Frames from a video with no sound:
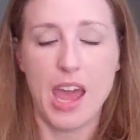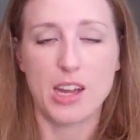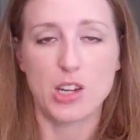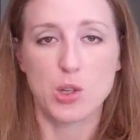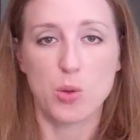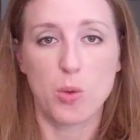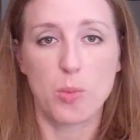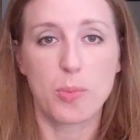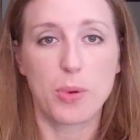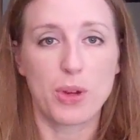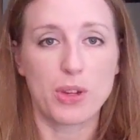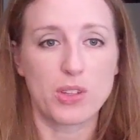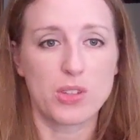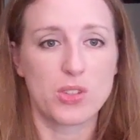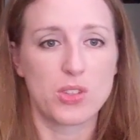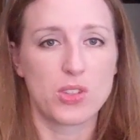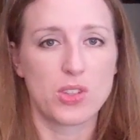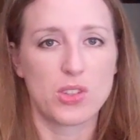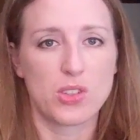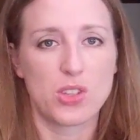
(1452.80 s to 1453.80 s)
the
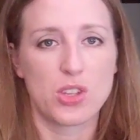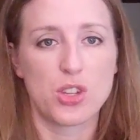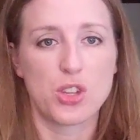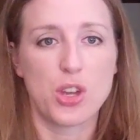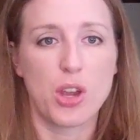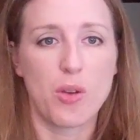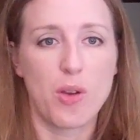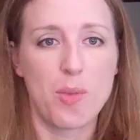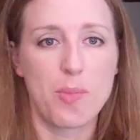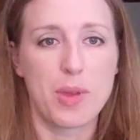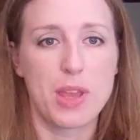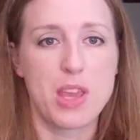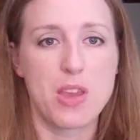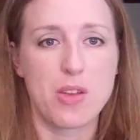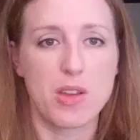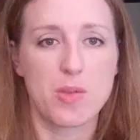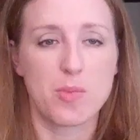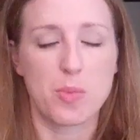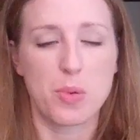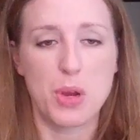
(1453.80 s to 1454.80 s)
actual books to
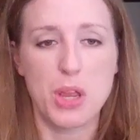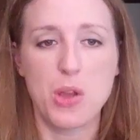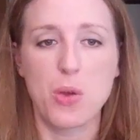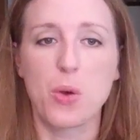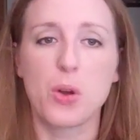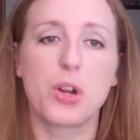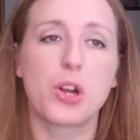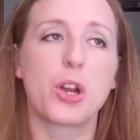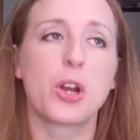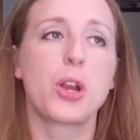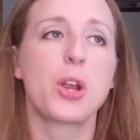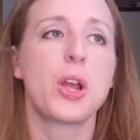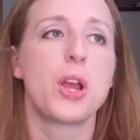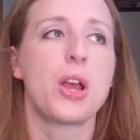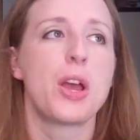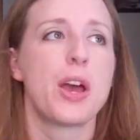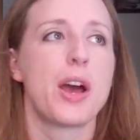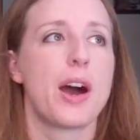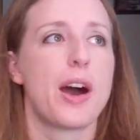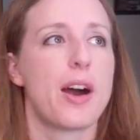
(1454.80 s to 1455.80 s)
show up, but you can
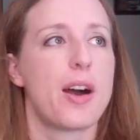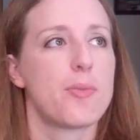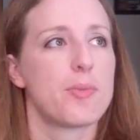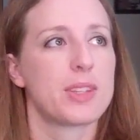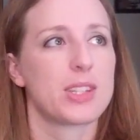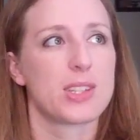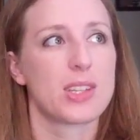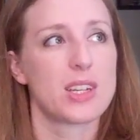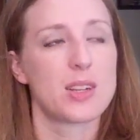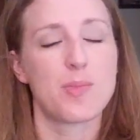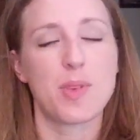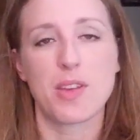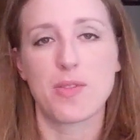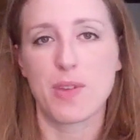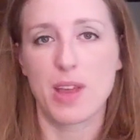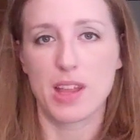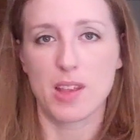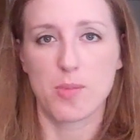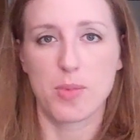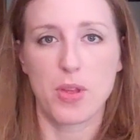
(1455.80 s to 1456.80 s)
pre-order. It's
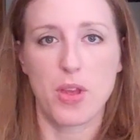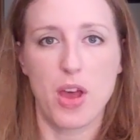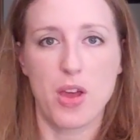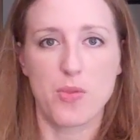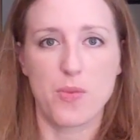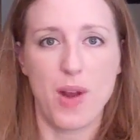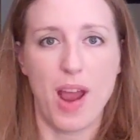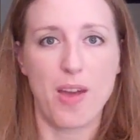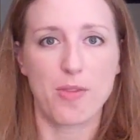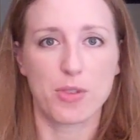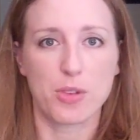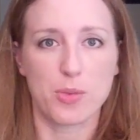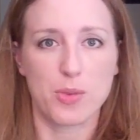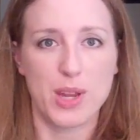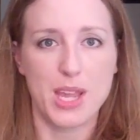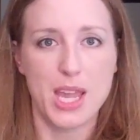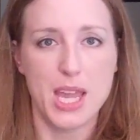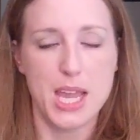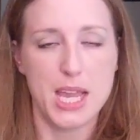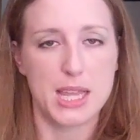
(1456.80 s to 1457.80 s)
going to be available on
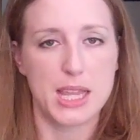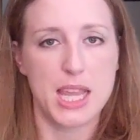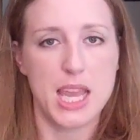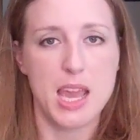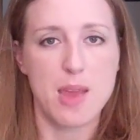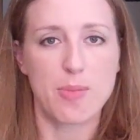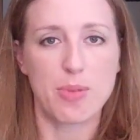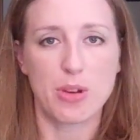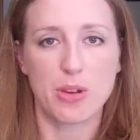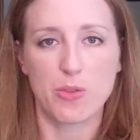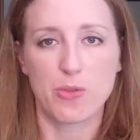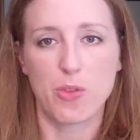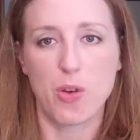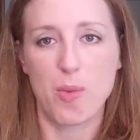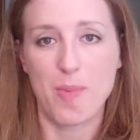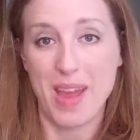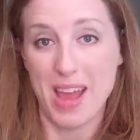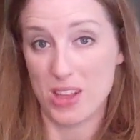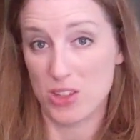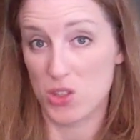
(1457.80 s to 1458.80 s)
Ravelry in the
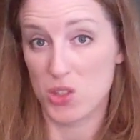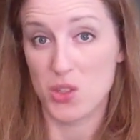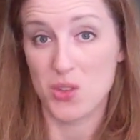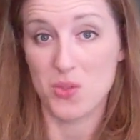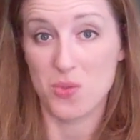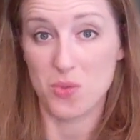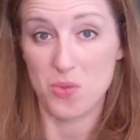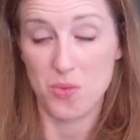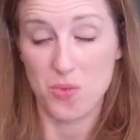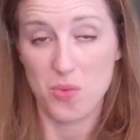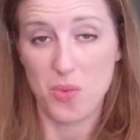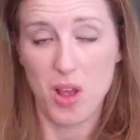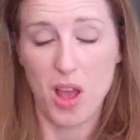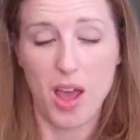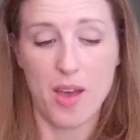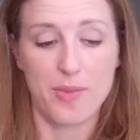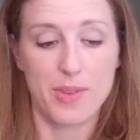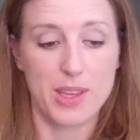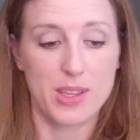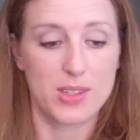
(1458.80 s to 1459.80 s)
ebook format
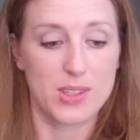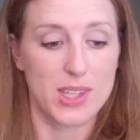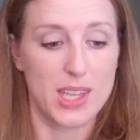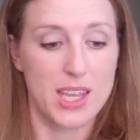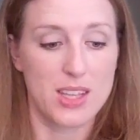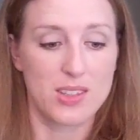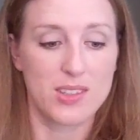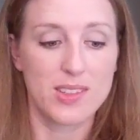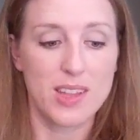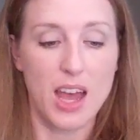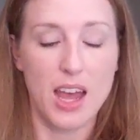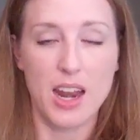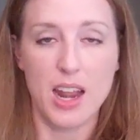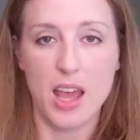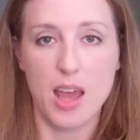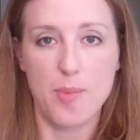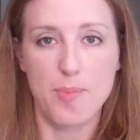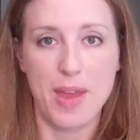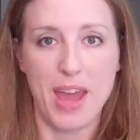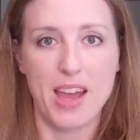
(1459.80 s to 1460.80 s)
soon. Obviously,
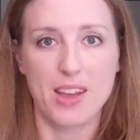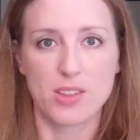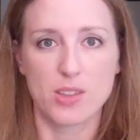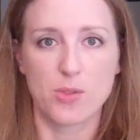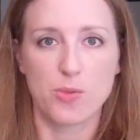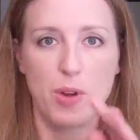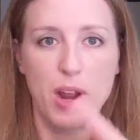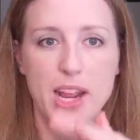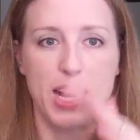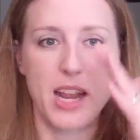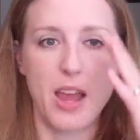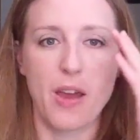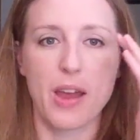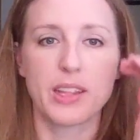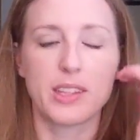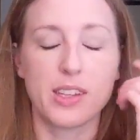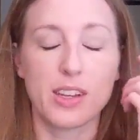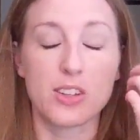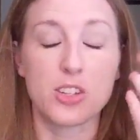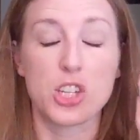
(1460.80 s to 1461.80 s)
it's not up as of
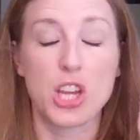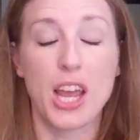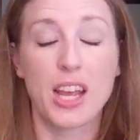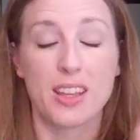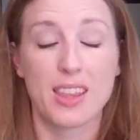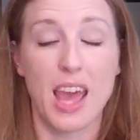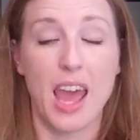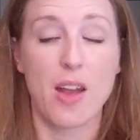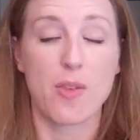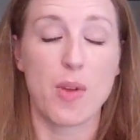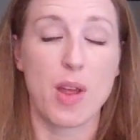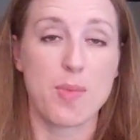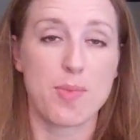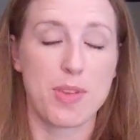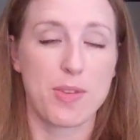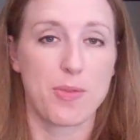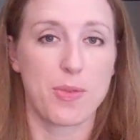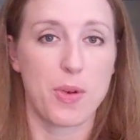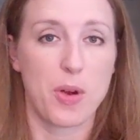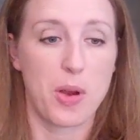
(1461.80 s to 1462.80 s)
right now. I did check
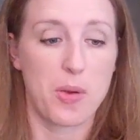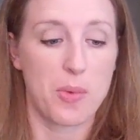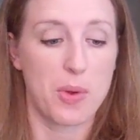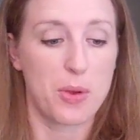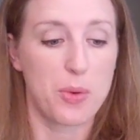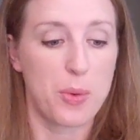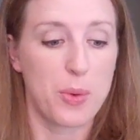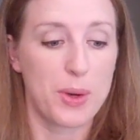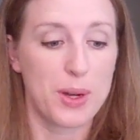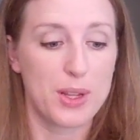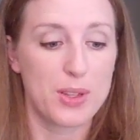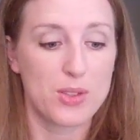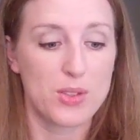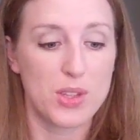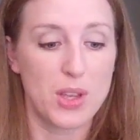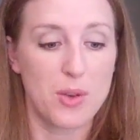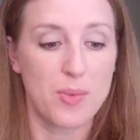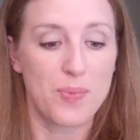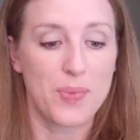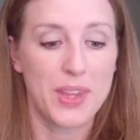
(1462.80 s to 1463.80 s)
that right before I
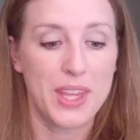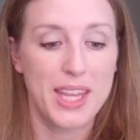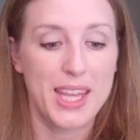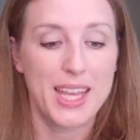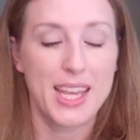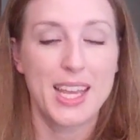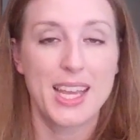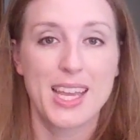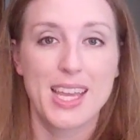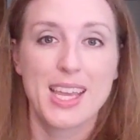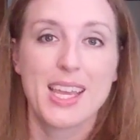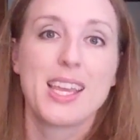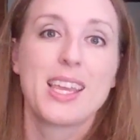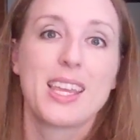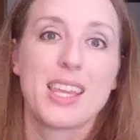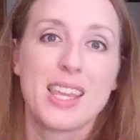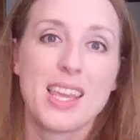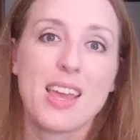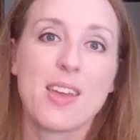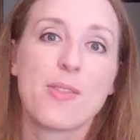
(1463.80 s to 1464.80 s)
recorded. So
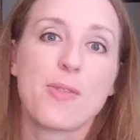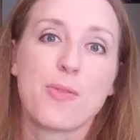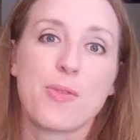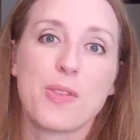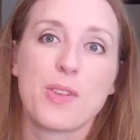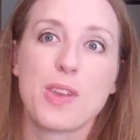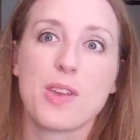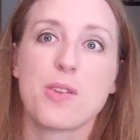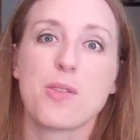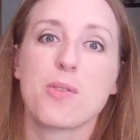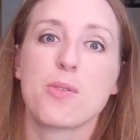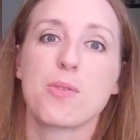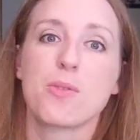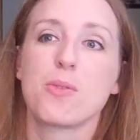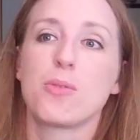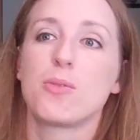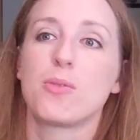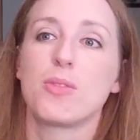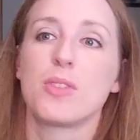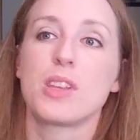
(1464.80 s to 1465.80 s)

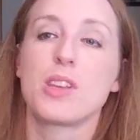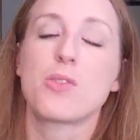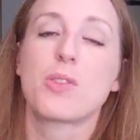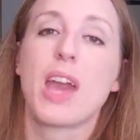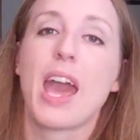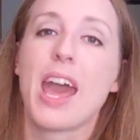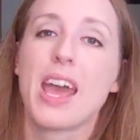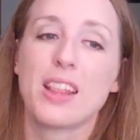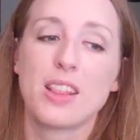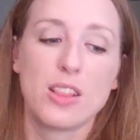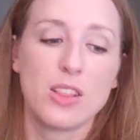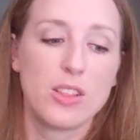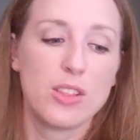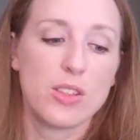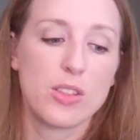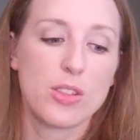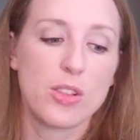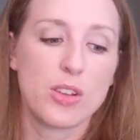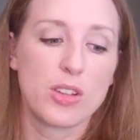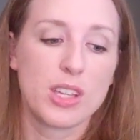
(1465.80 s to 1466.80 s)
if you
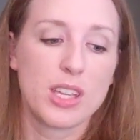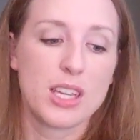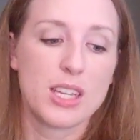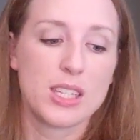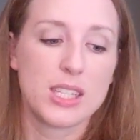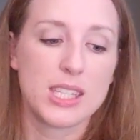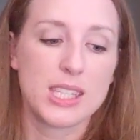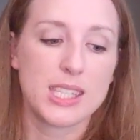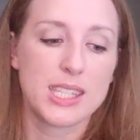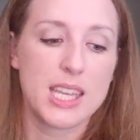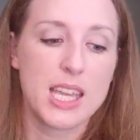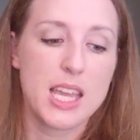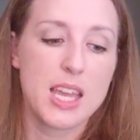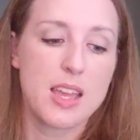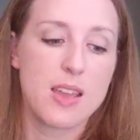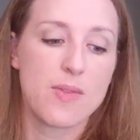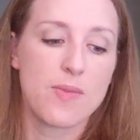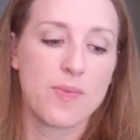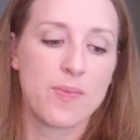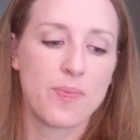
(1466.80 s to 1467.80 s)
can look
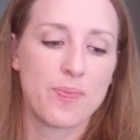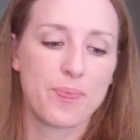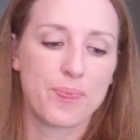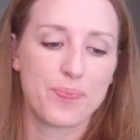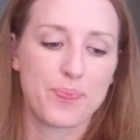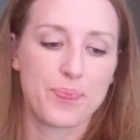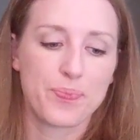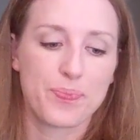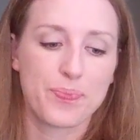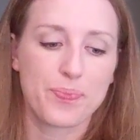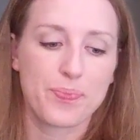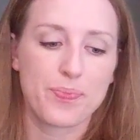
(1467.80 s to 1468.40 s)
and see,